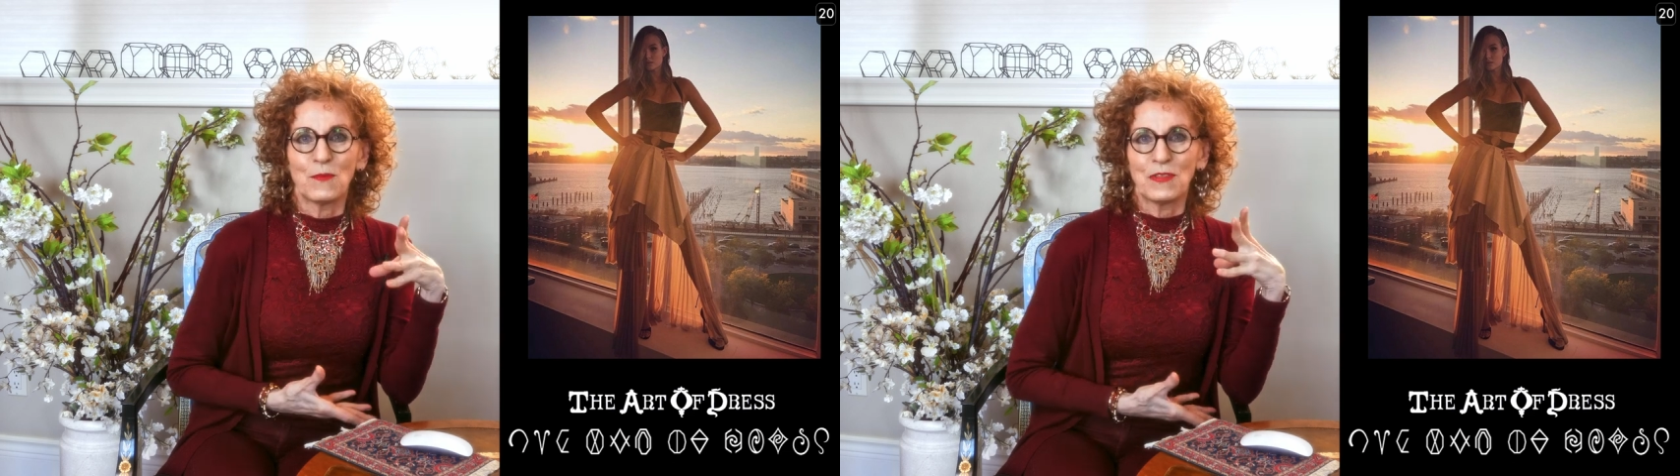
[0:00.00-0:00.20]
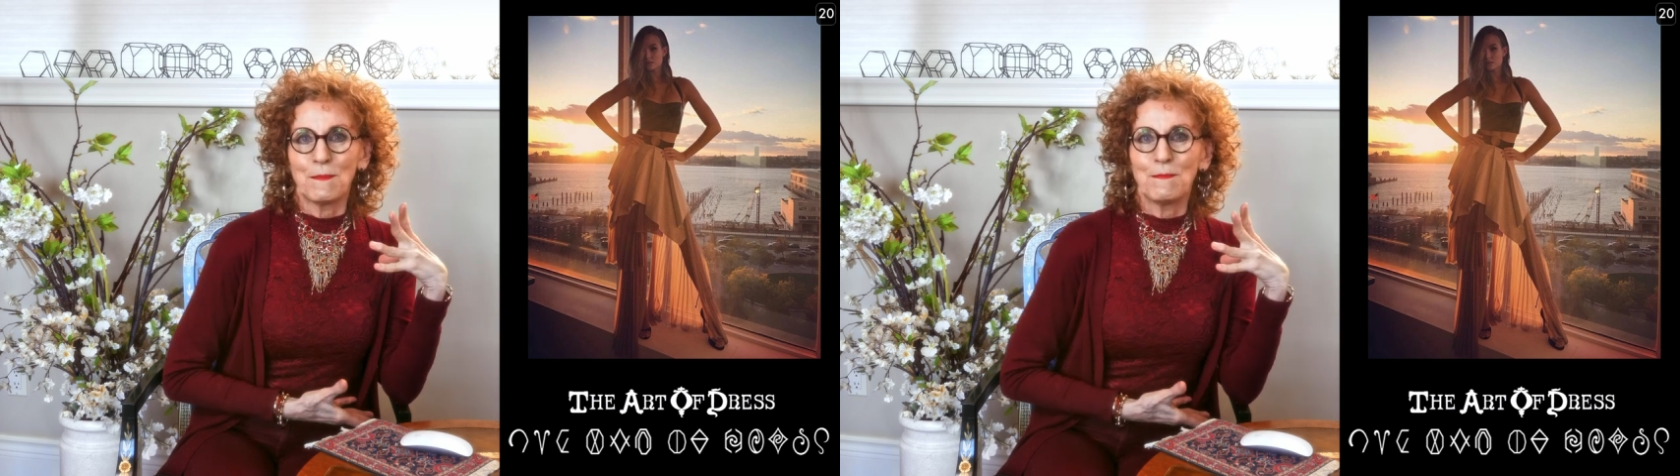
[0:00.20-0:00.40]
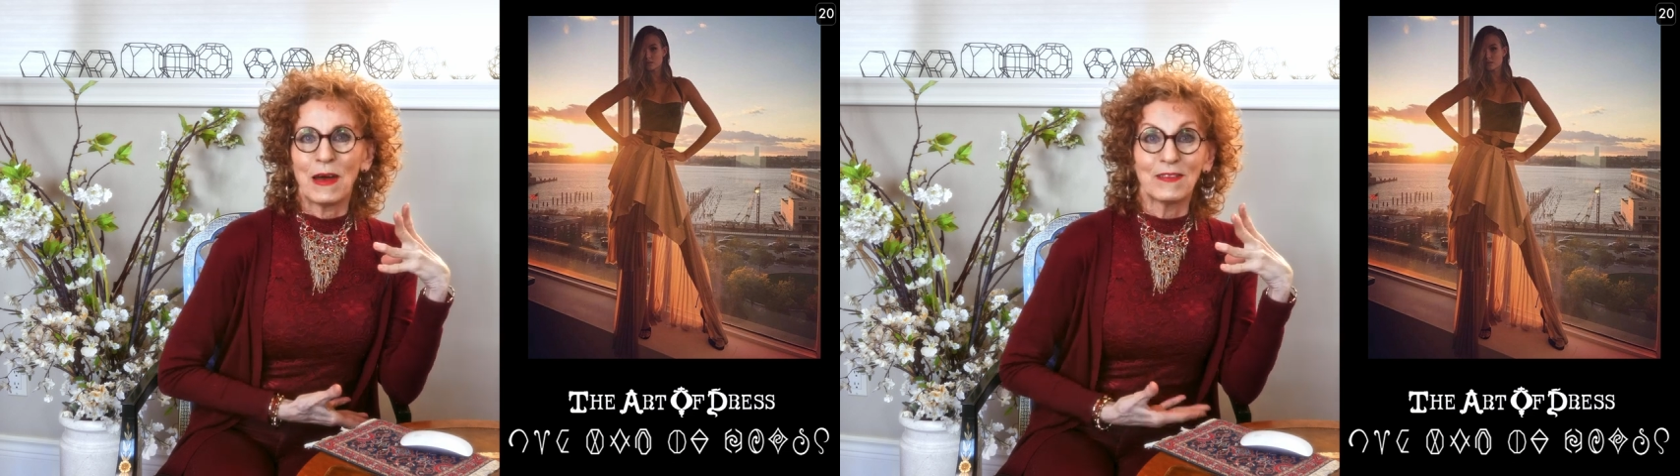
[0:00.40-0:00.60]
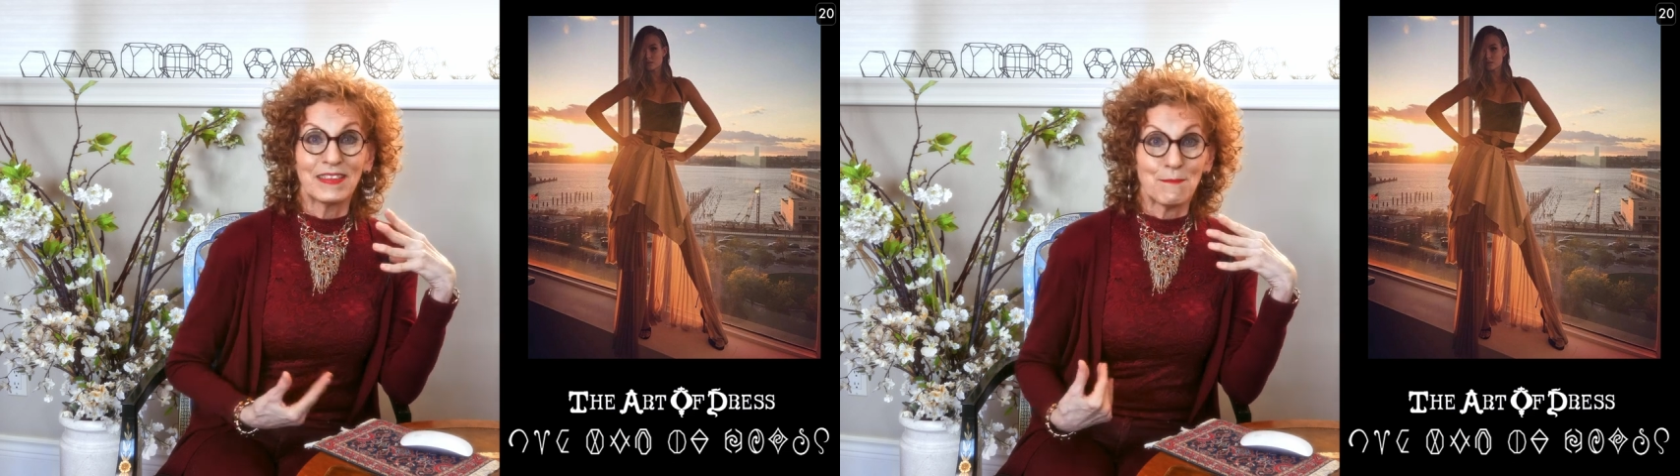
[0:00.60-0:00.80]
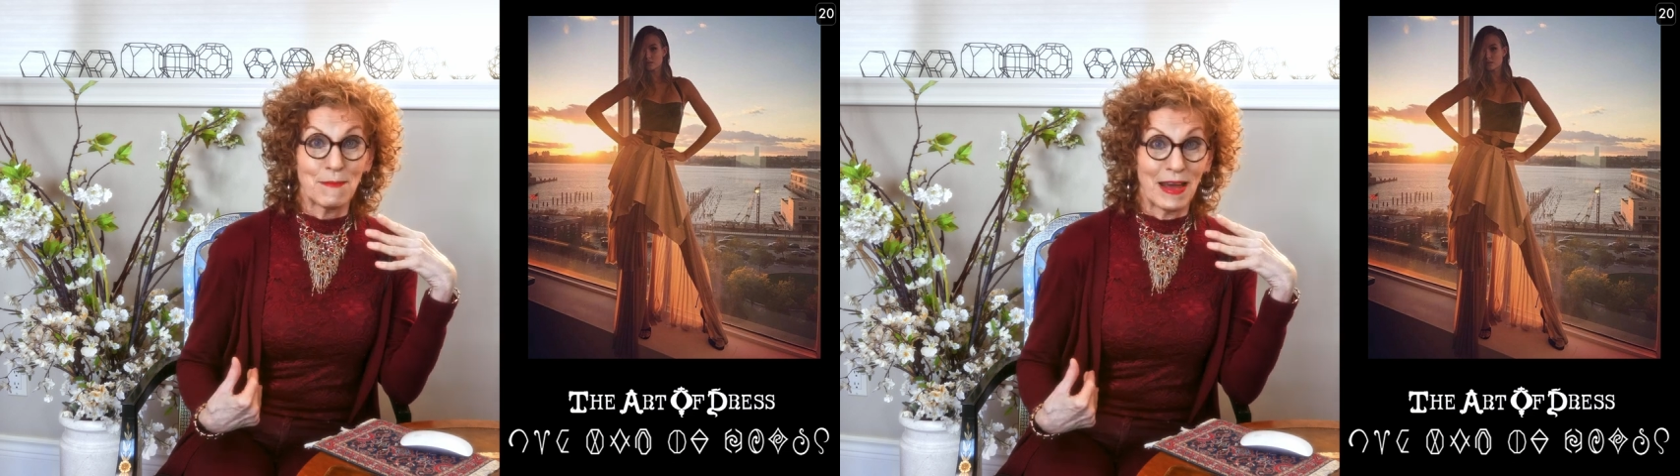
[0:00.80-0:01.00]
with a belt
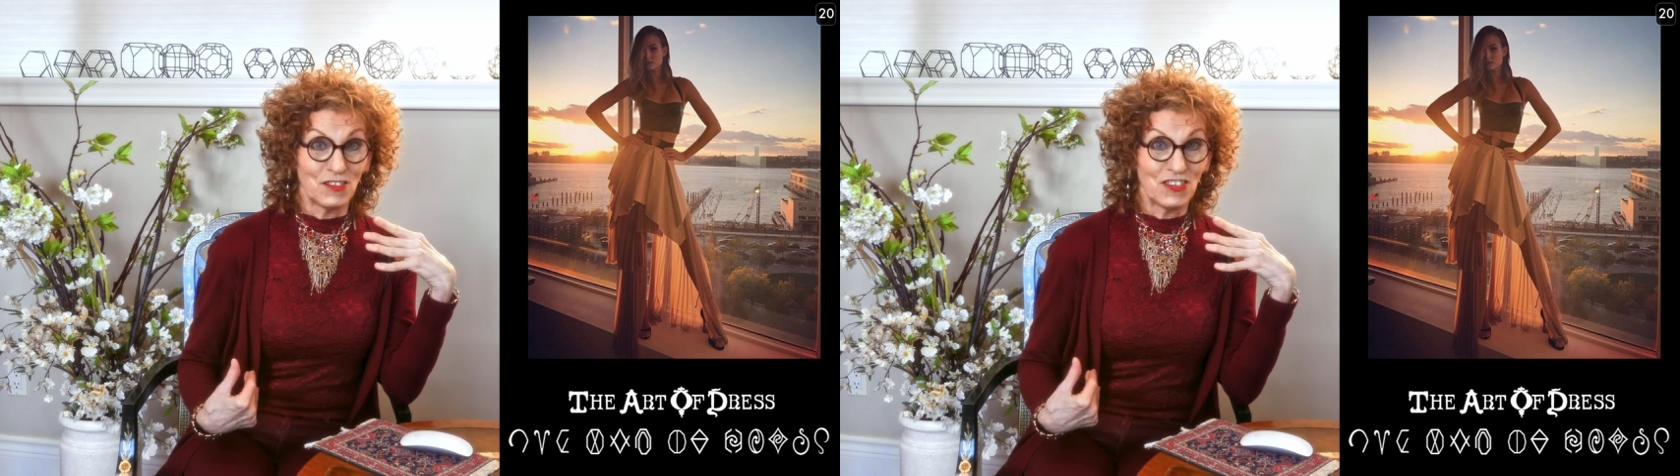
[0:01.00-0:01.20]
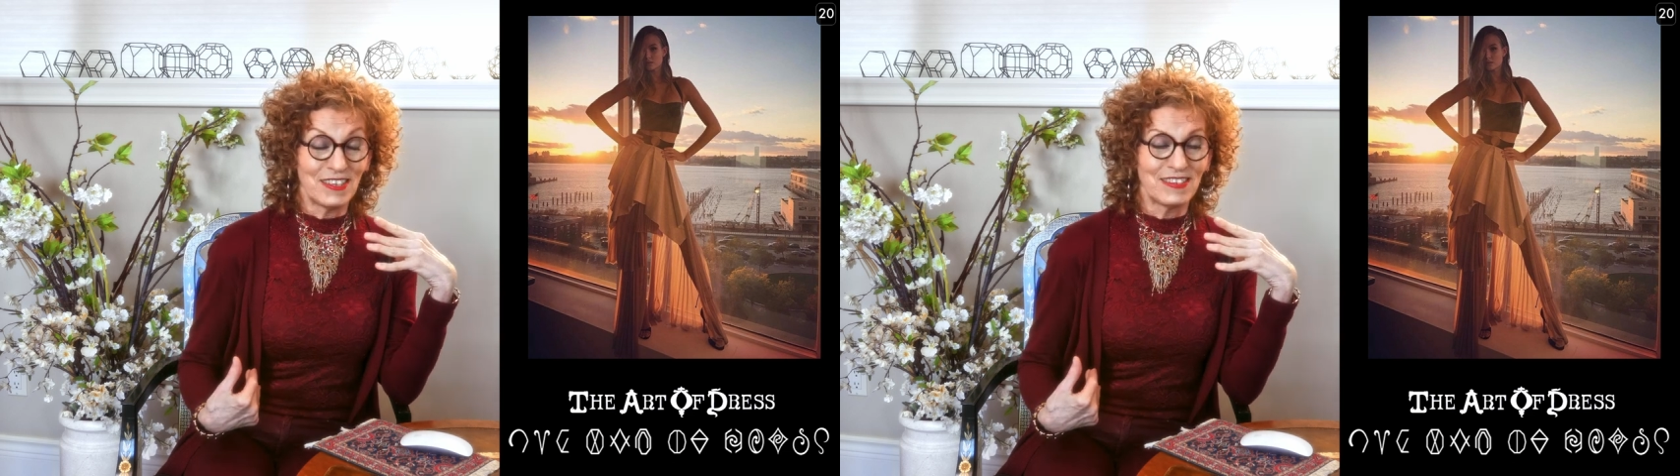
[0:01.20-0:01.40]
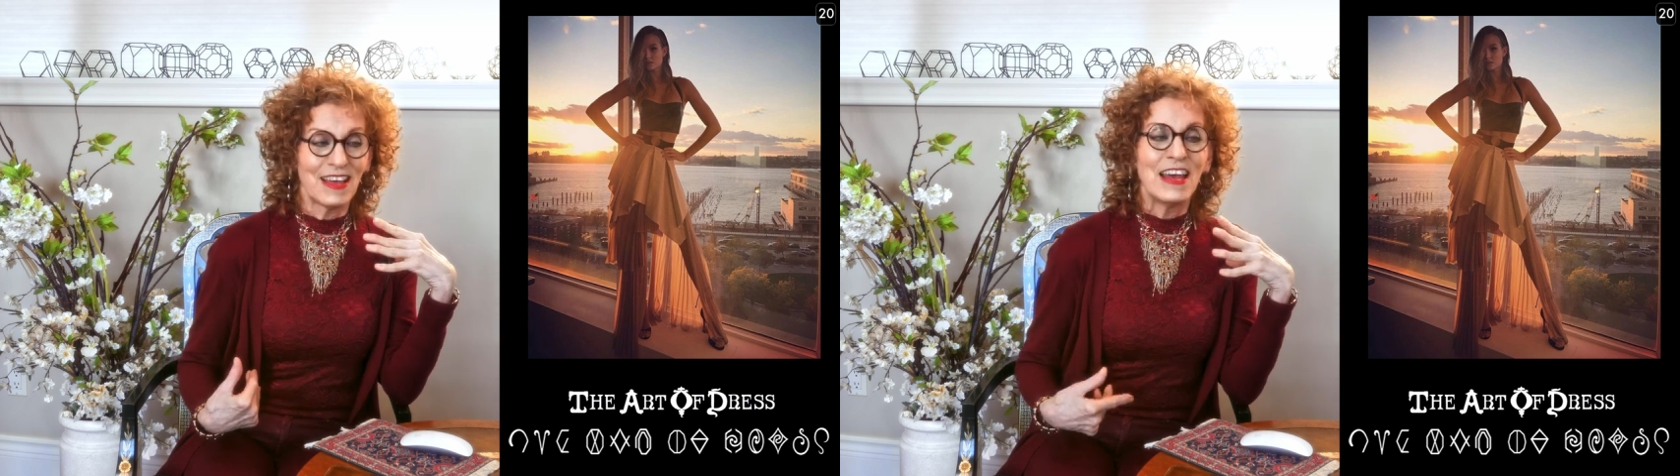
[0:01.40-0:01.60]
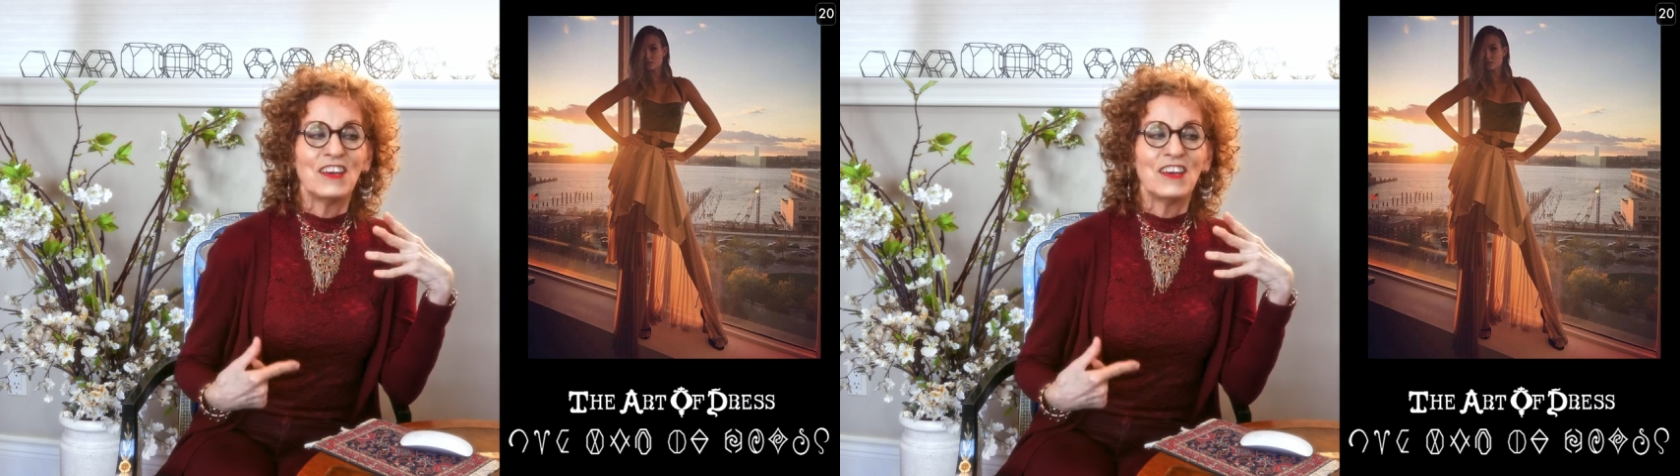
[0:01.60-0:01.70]
that matches.